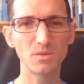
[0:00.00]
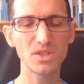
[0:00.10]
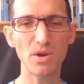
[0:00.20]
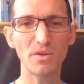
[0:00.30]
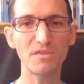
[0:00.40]

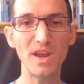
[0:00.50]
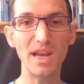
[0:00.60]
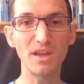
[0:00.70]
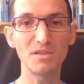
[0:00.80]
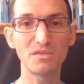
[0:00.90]
Was there a
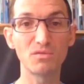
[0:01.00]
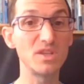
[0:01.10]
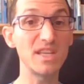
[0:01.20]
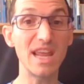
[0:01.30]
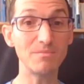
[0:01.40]
feeling of
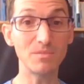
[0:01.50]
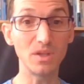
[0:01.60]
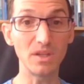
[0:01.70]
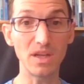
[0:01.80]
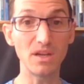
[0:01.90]

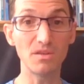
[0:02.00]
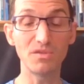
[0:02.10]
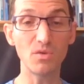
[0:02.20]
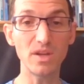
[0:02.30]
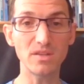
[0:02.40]
resentment in her
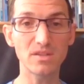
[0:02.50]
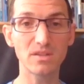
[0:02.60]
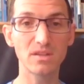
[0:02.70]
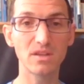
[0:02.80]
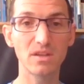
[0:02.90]

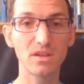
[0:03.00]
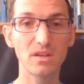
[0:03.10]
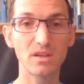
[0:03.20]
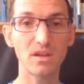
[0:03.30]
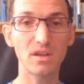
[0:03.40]
voice?
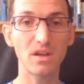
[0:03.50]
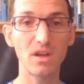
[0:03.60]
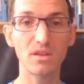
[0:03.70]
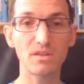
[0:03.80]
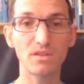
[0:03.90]

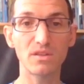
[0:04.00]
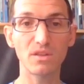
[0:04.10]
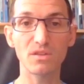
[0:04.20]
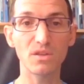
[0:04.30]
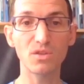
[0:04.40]

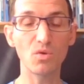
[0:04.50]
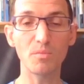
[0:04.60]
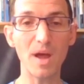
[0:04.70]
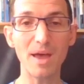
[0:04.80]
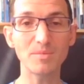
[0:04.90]
The
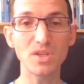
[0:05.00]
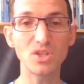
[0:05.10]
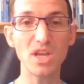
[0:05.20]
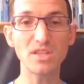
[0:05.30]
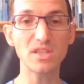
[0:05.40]
thought perhaps
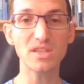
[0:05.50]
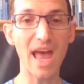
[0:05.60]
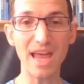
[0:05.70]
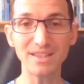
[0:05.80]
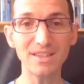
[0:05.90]
that Jesus
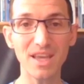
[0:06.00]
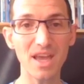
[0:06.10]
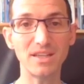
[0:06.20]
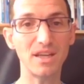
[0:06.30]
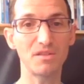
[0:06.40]
hadn't
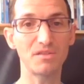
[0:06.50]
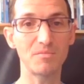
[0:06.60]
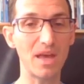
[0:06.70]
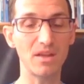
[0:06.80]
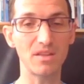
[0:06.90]
cared enough
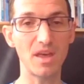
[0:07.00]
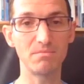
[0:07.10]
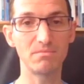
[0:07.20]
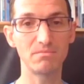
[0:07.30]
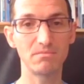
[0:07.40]
about
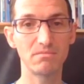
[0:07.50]
them?